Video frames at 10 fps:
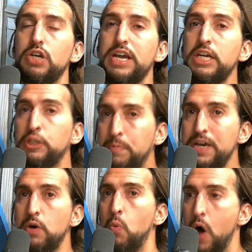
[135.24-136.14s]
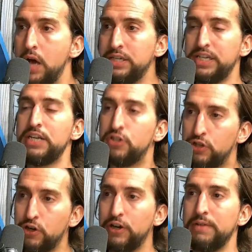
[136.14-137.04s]
Ishbia was
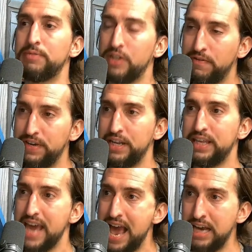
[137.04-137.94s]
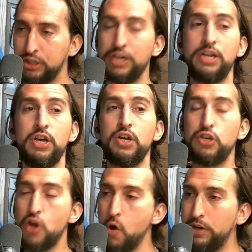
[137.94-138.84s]
inserting himself into the action.
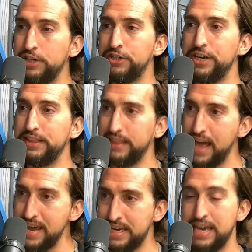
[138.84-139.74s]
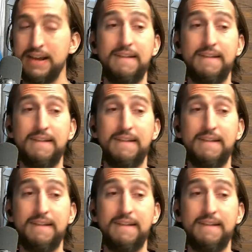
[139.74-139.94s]
Jokić didn't like it.